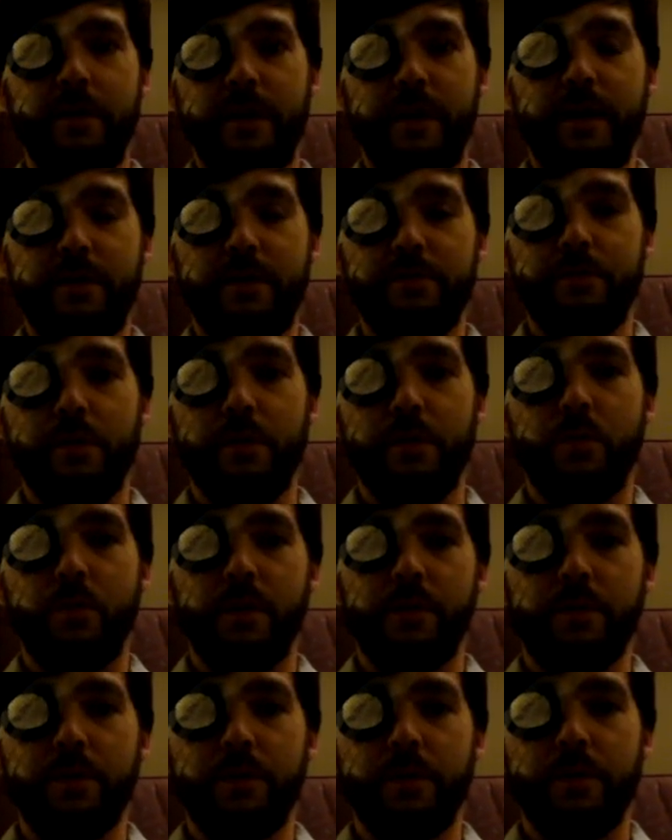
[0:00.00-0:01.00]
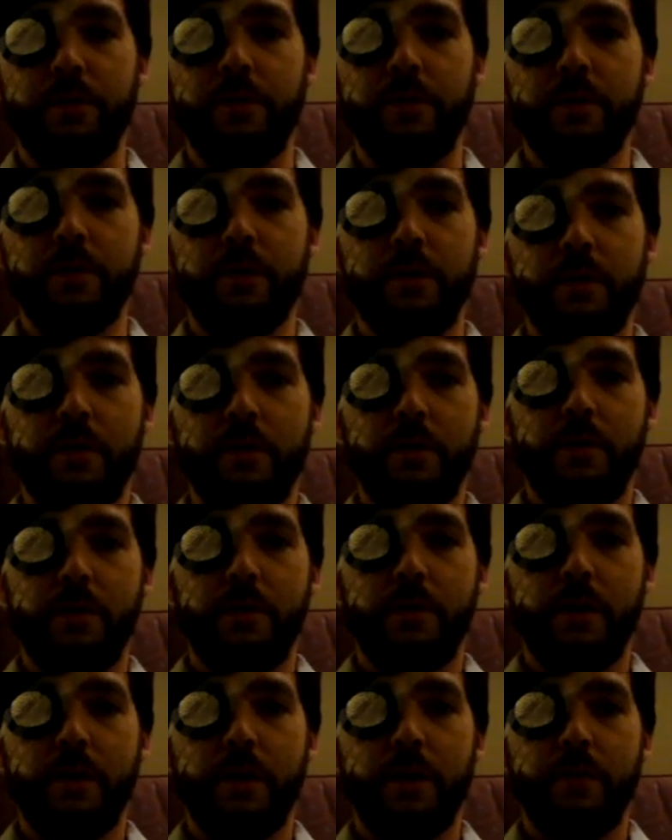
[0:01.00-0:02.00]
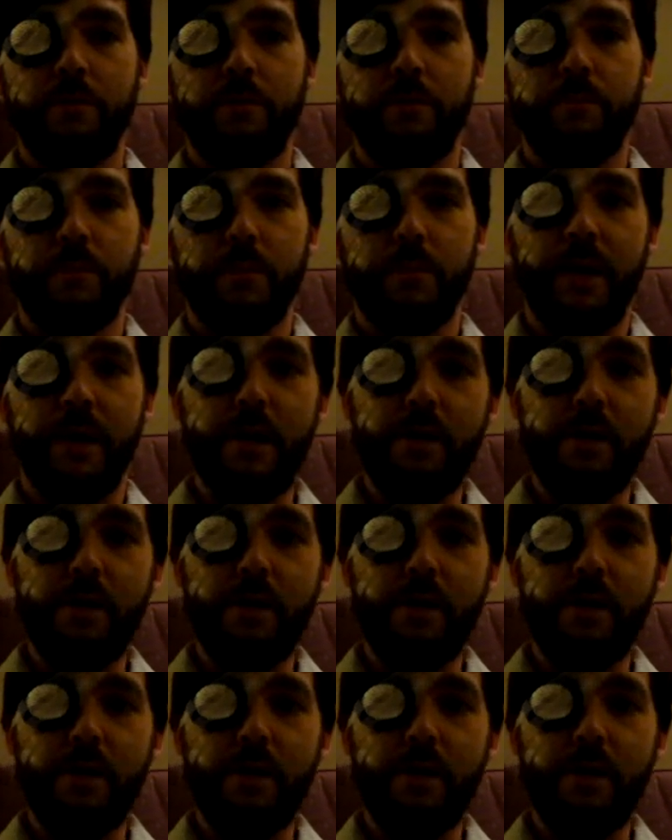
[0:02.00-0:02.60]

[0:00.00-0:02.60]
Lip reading: that has to be worked on. I